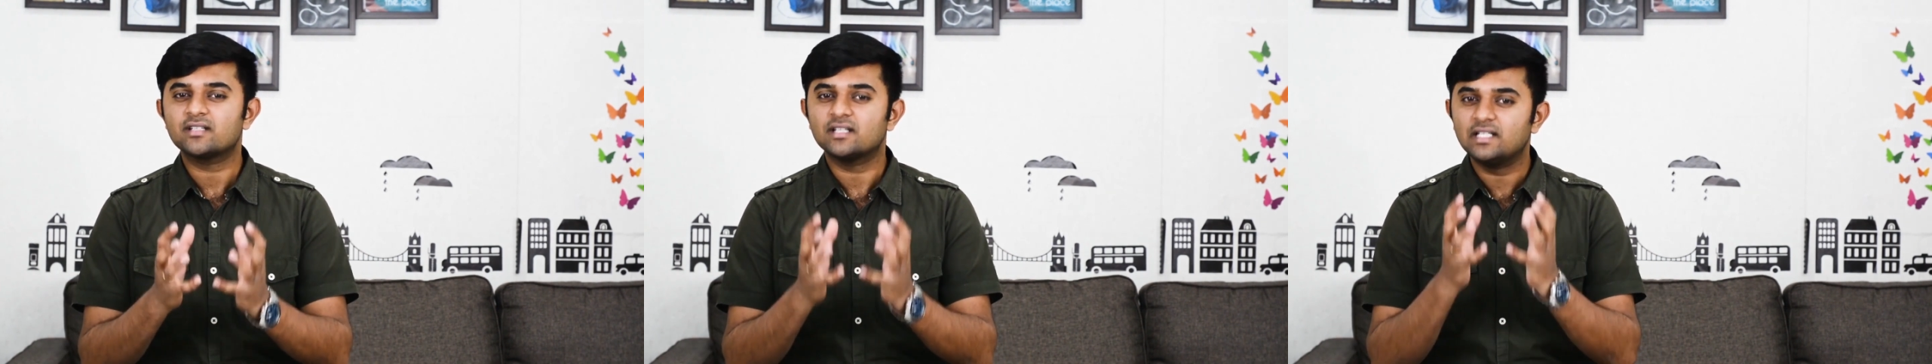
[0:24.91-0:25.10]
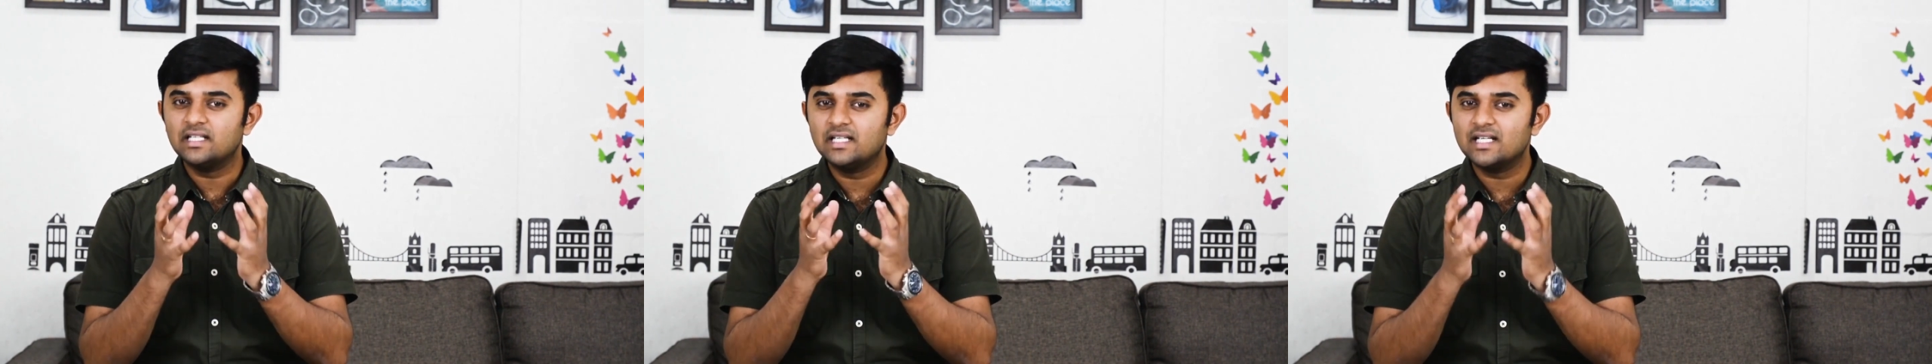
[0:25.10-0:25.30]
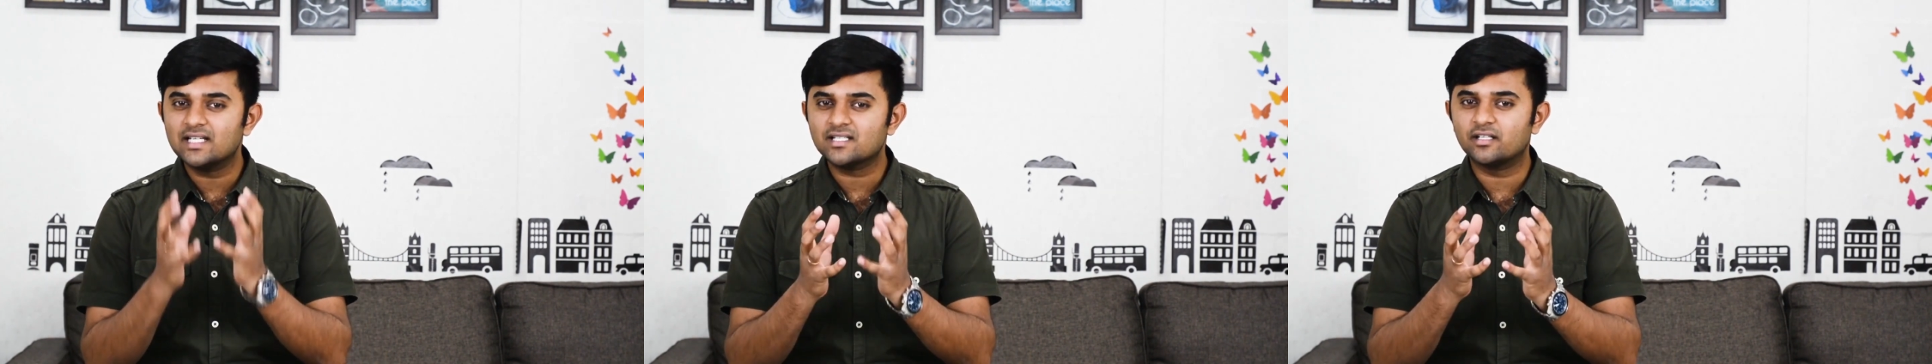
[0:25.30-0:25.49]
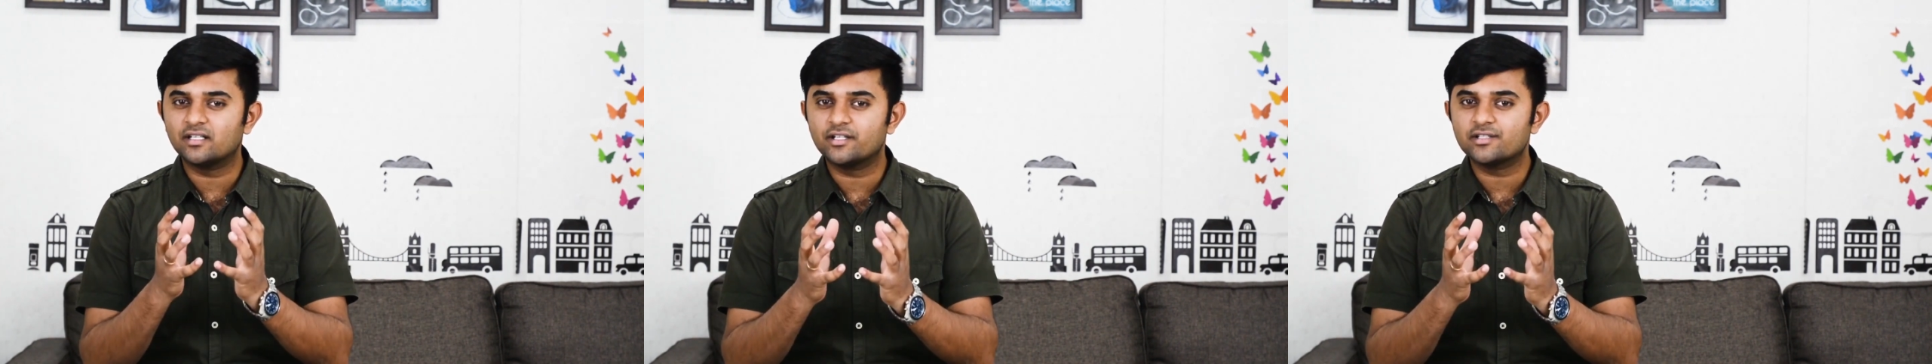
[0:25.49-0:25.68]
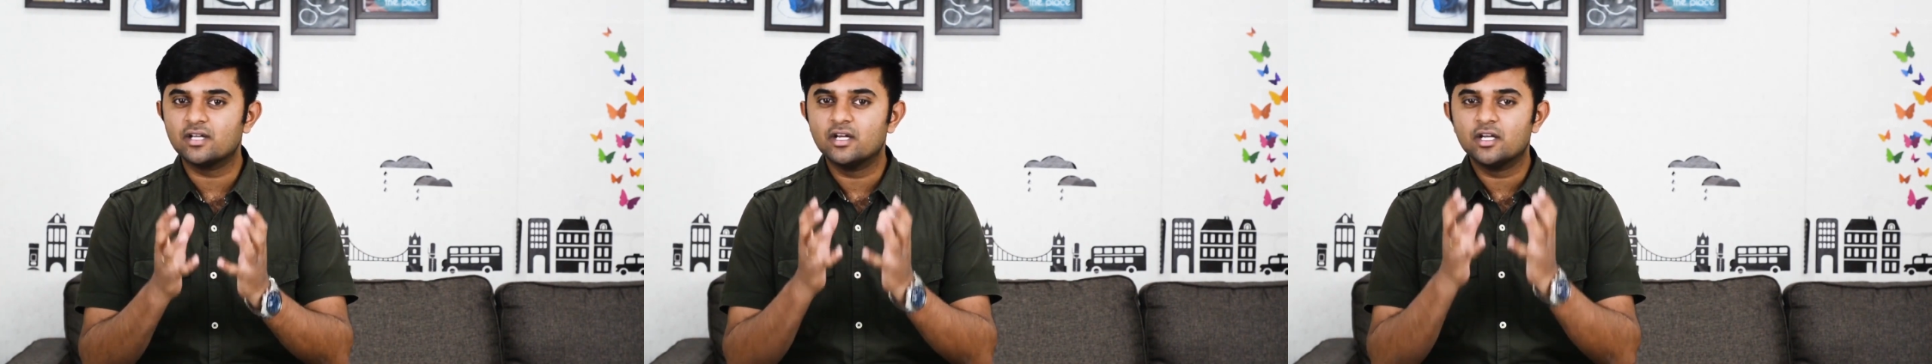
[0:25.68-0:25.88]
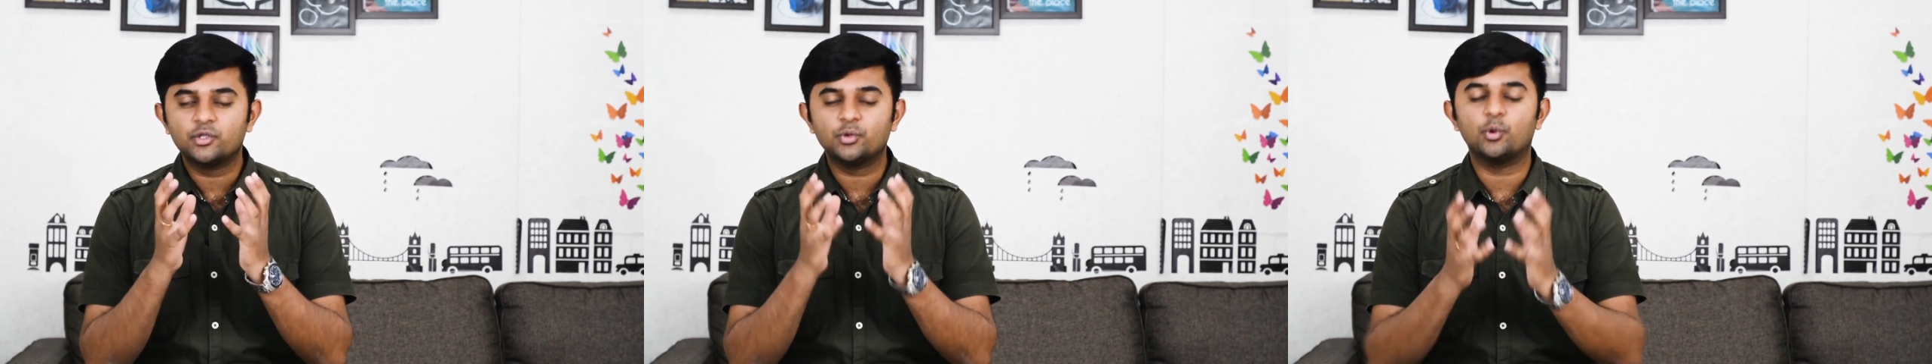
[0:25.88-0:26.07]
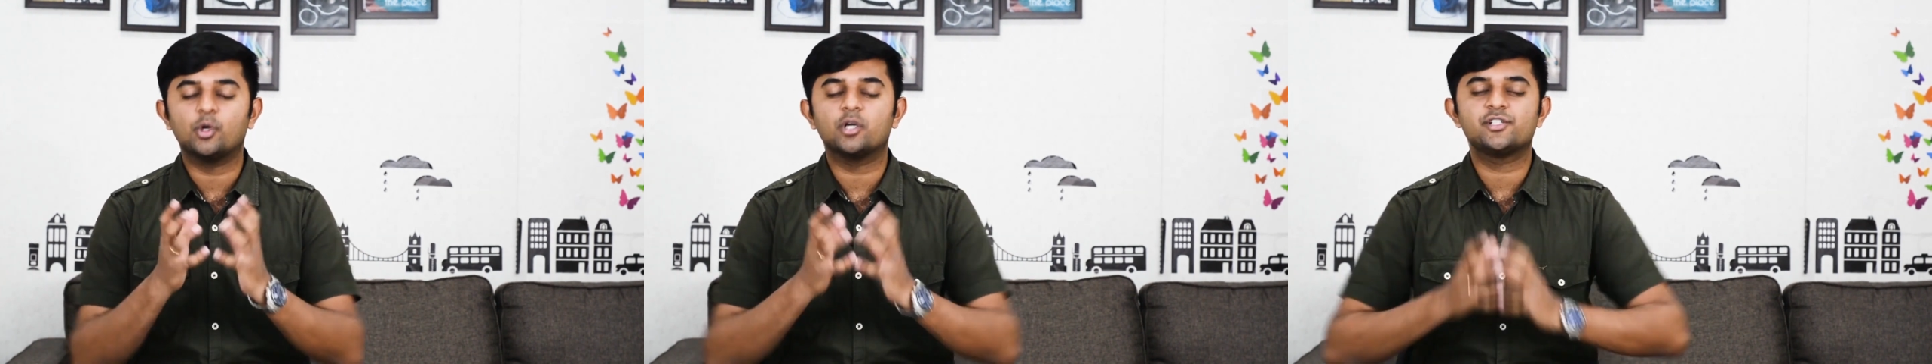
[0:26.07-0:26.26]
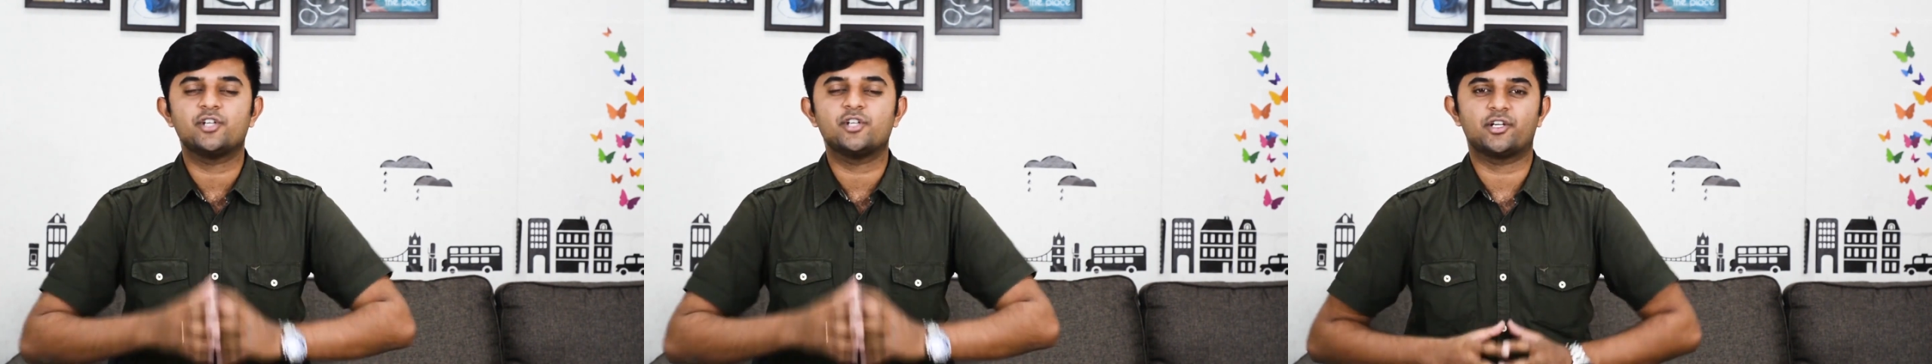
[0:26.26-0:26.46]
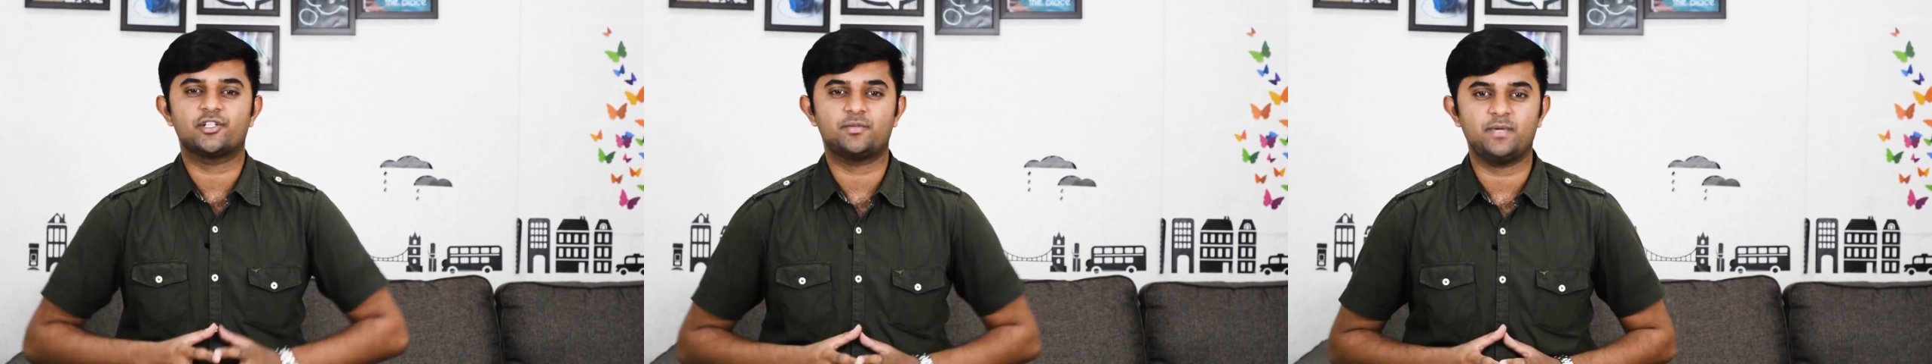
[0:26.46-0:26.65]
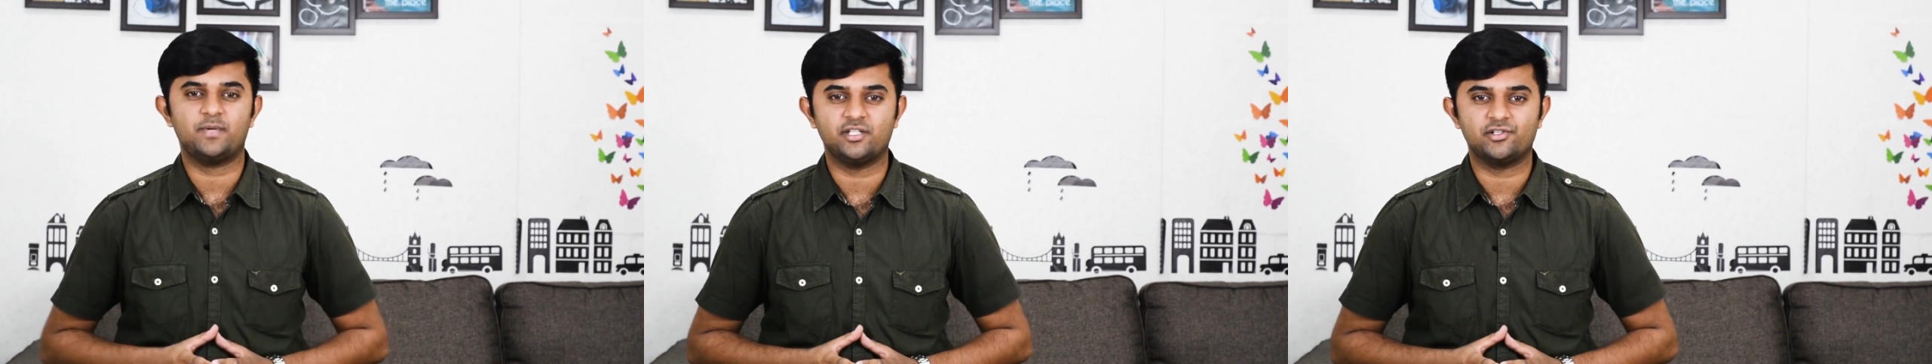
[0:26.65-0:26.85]
listeners towards your
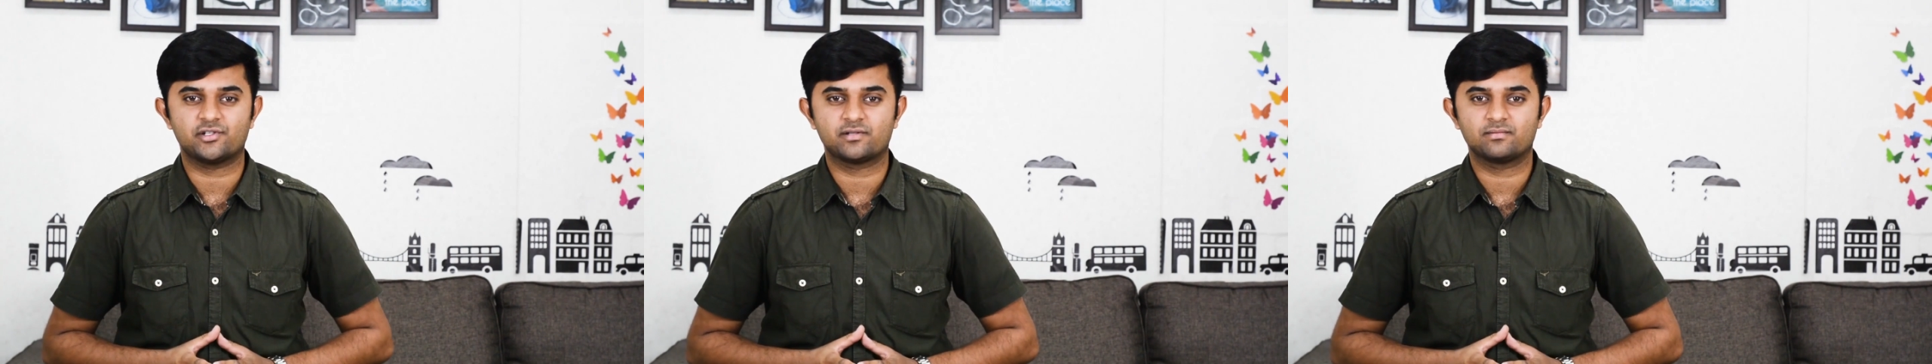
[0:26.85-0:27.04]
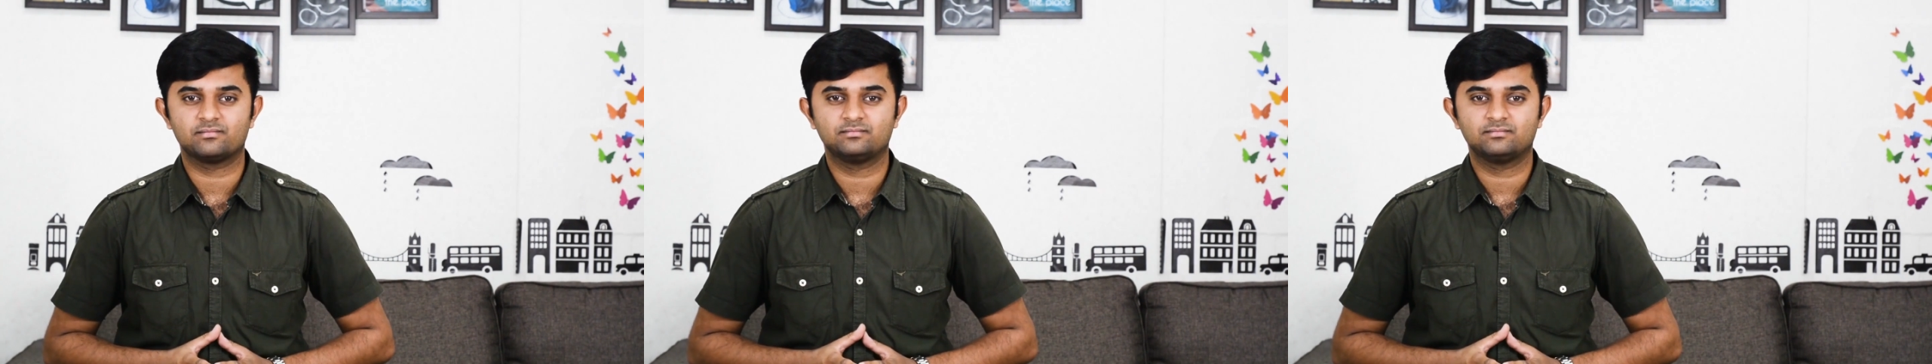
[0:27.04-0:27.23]
speech.